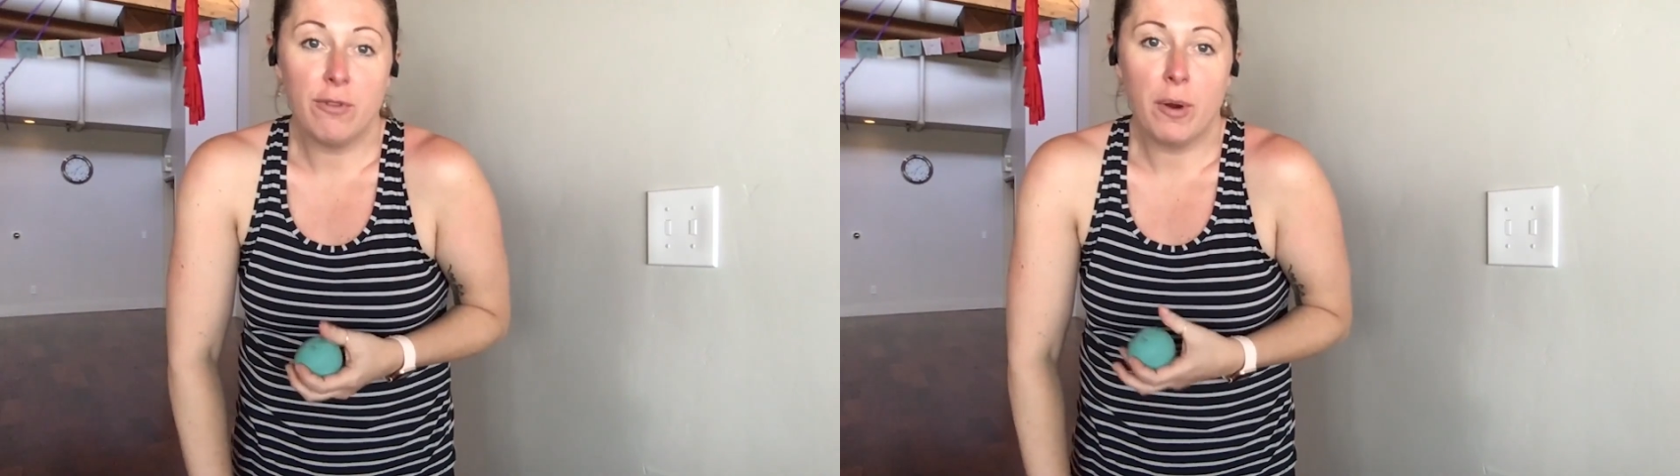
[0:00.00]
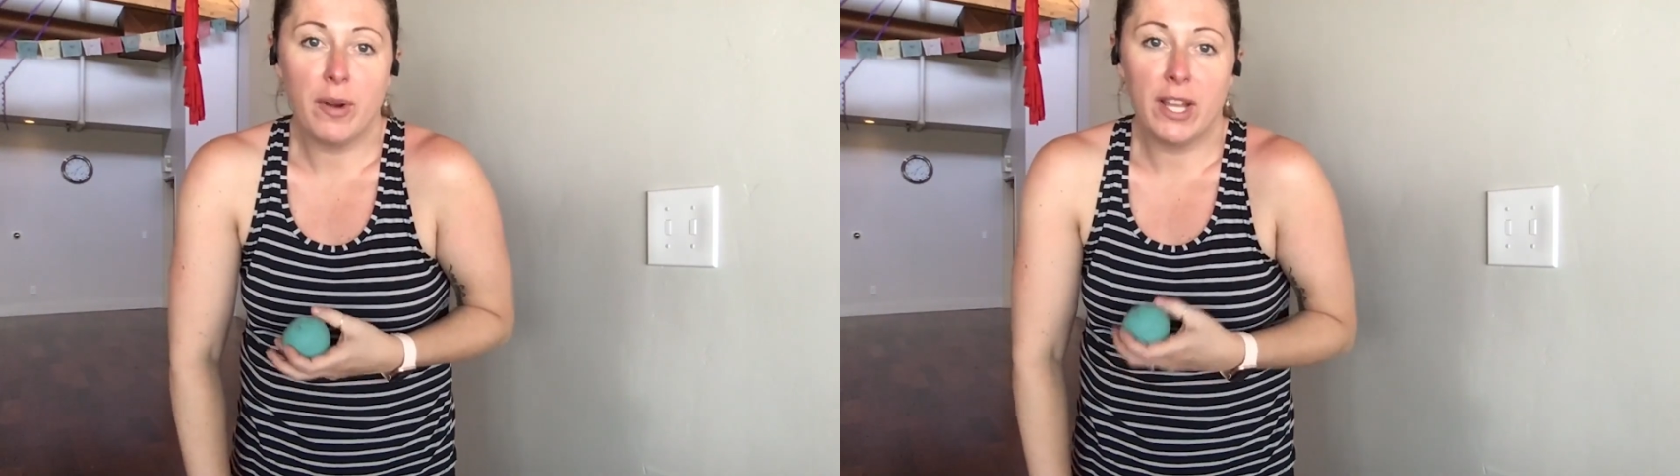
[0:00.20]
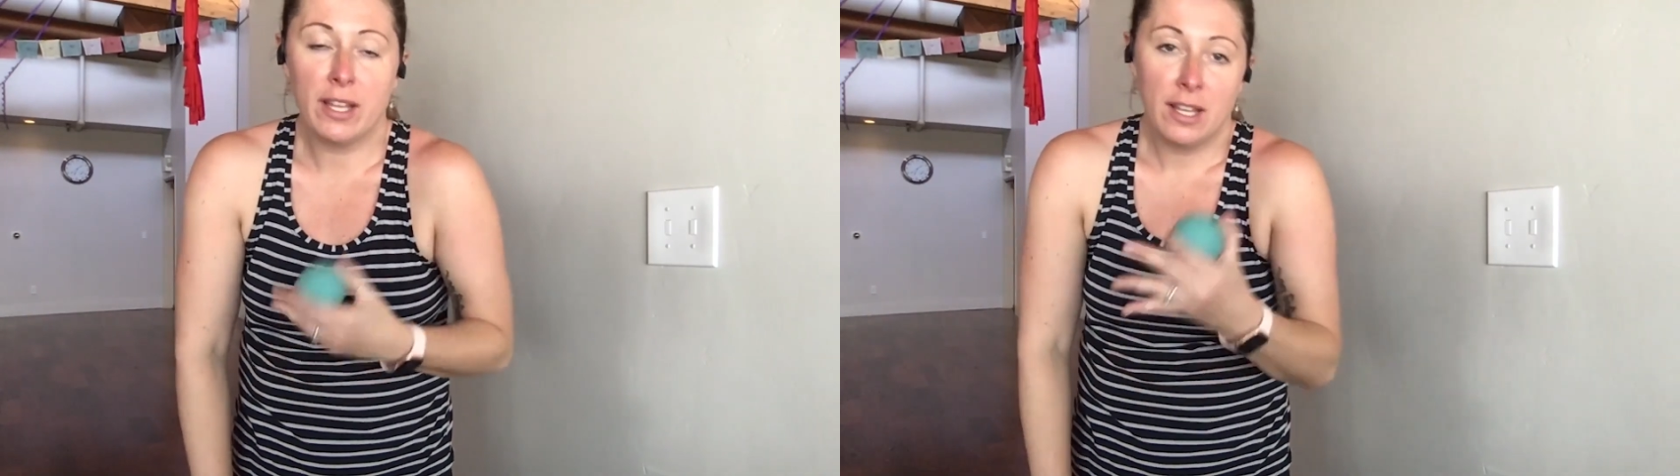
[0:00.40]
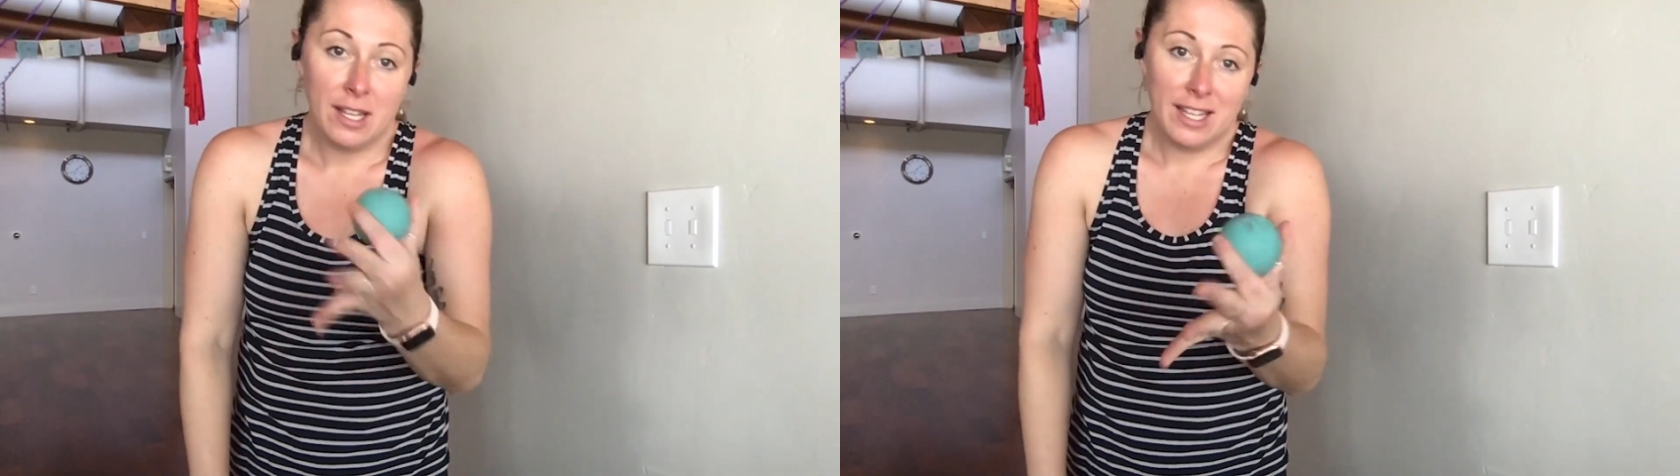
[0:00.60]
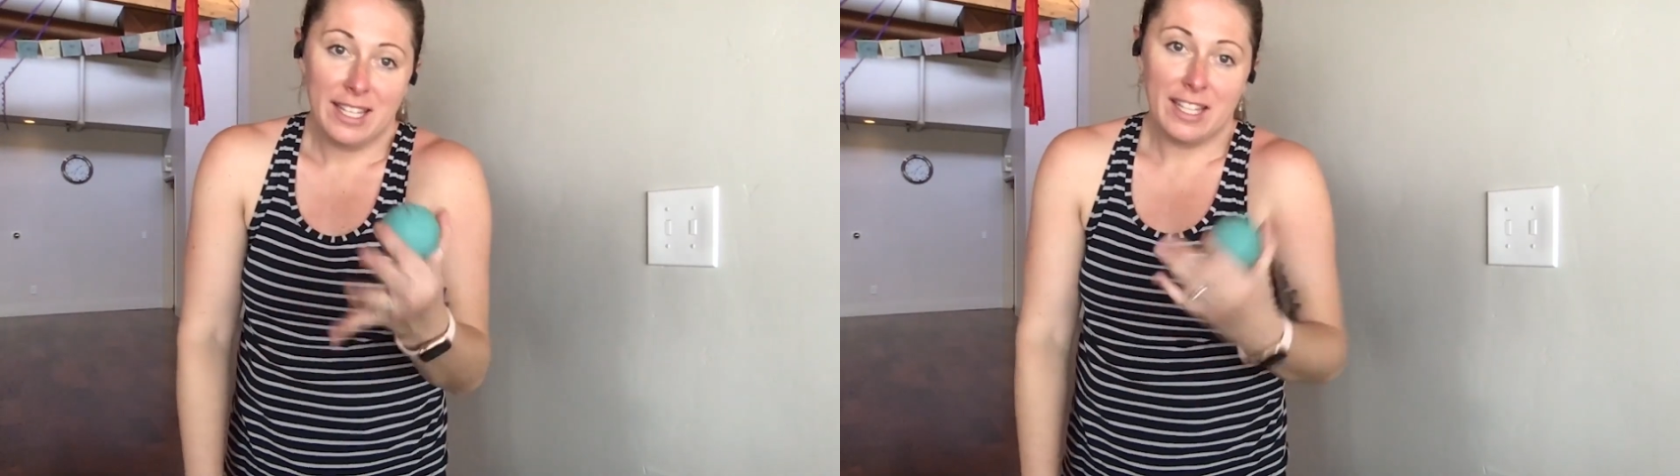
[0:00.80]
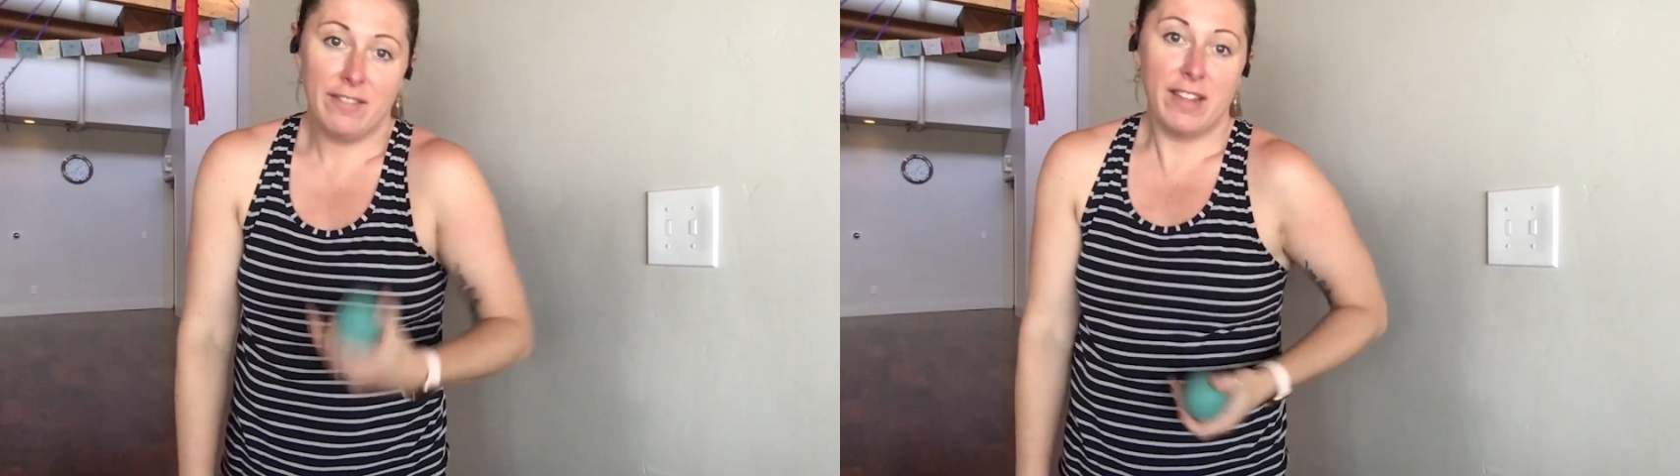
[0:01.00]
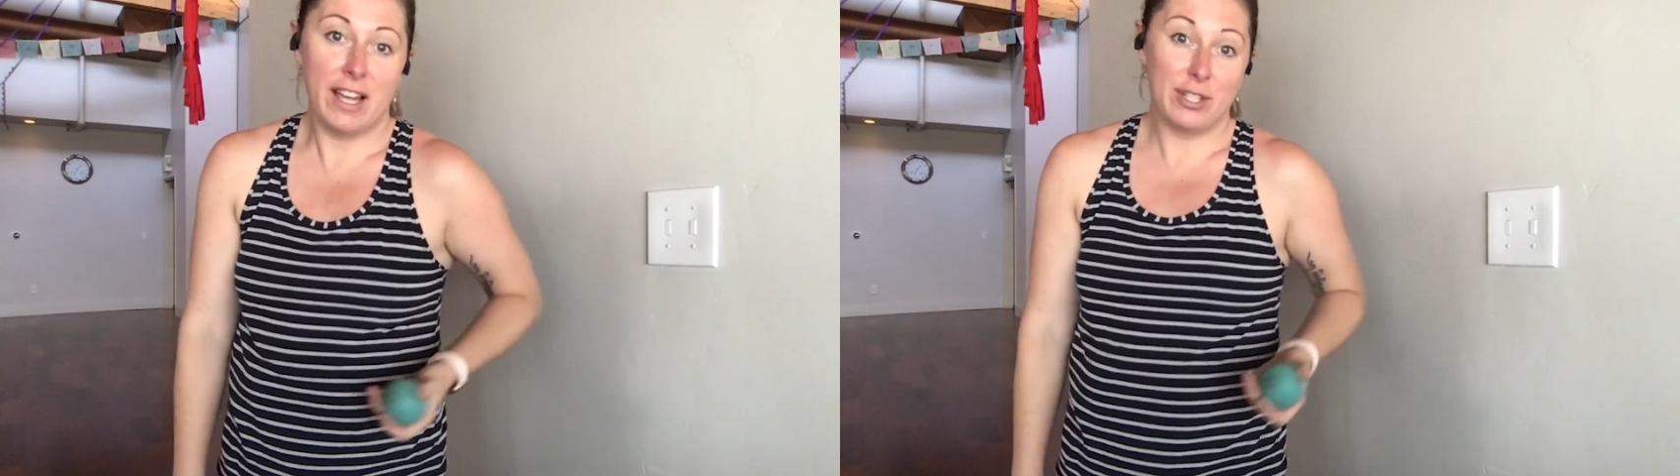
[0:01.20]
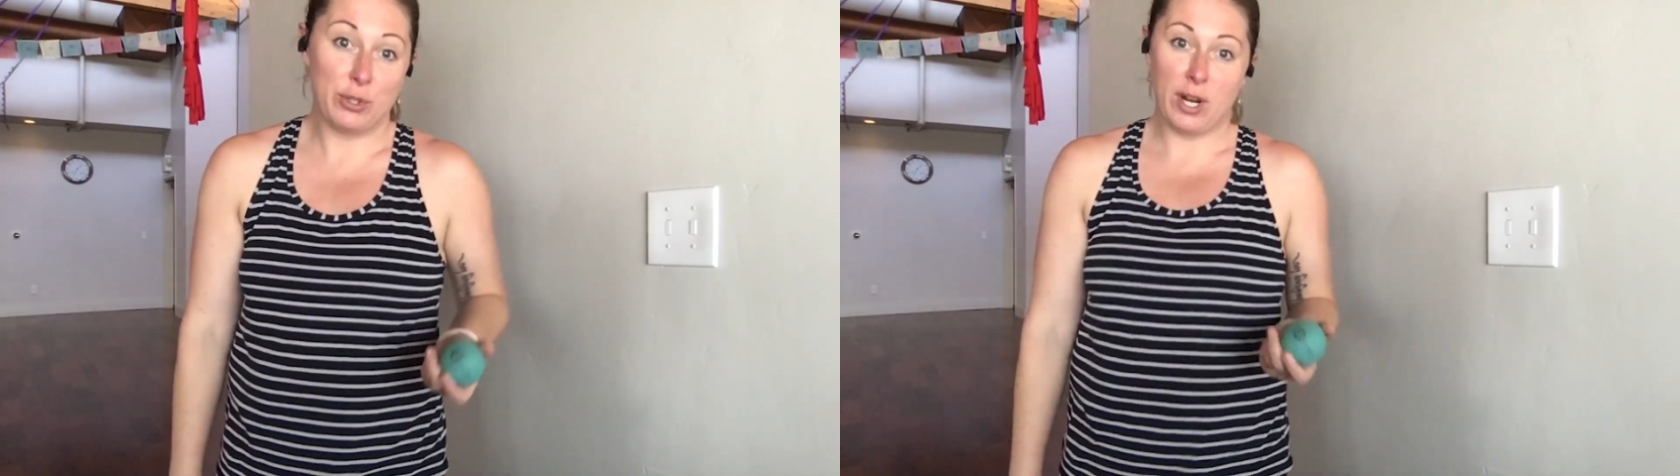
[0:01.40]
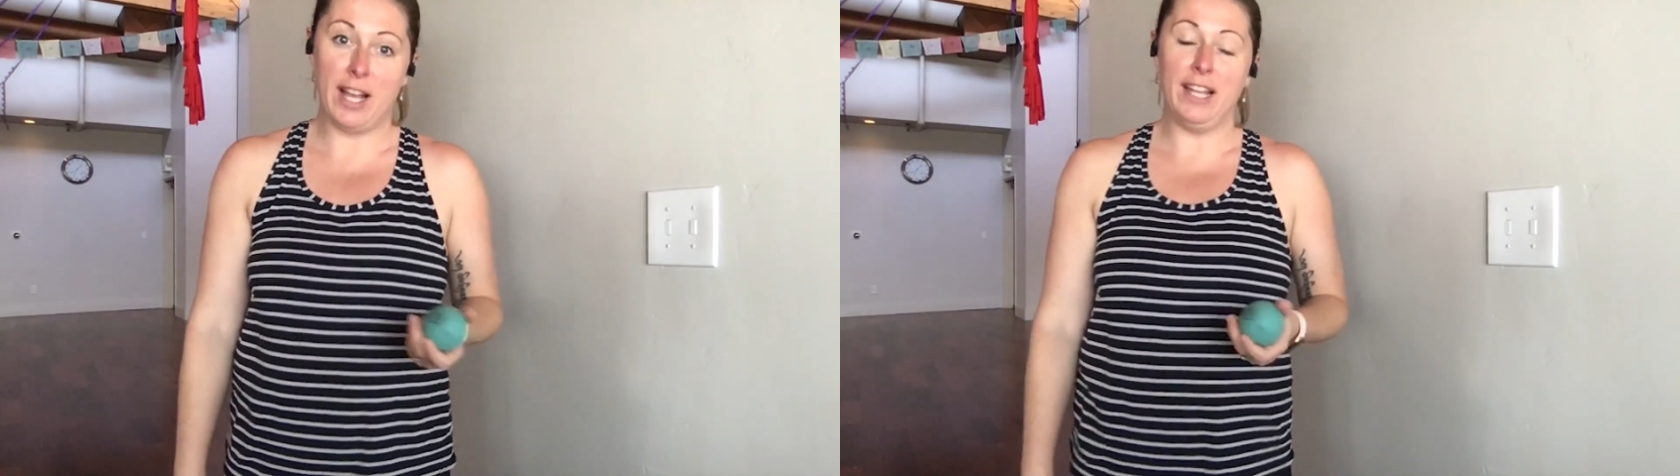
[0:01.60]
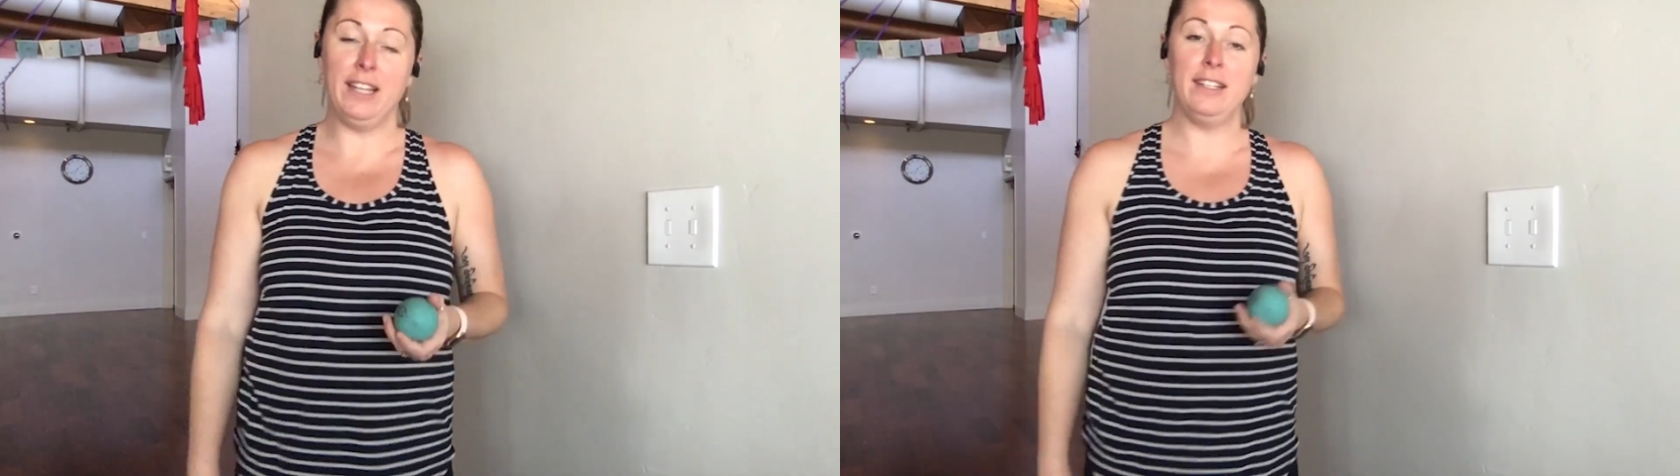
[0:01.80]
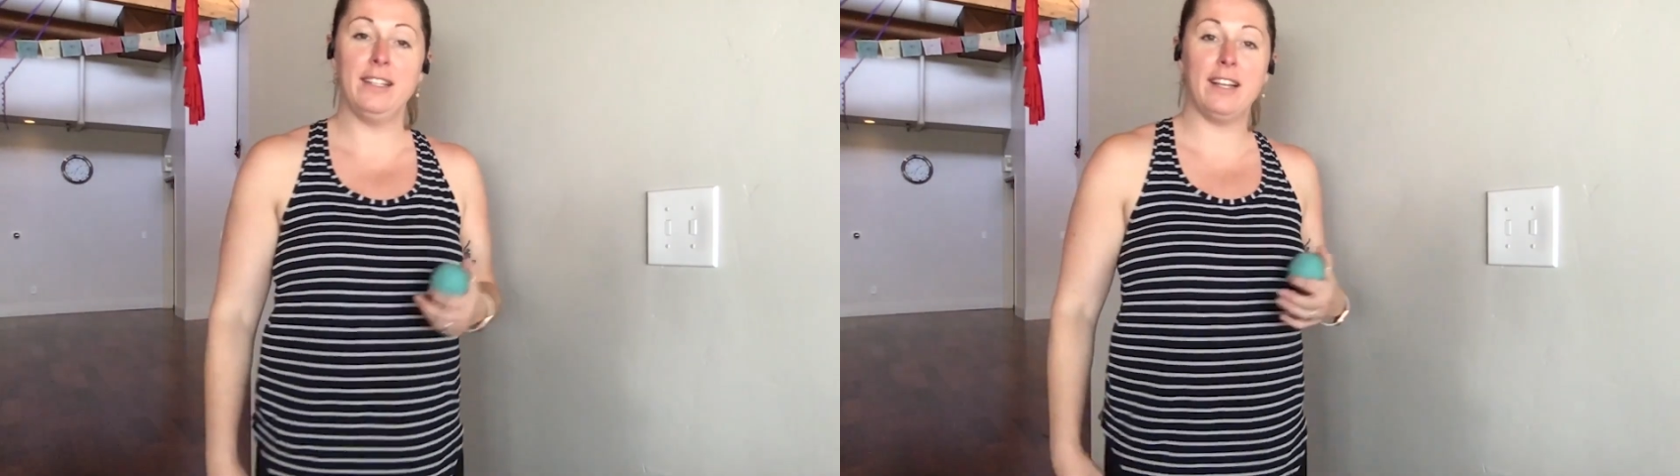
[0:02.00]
forwardy, give that a try.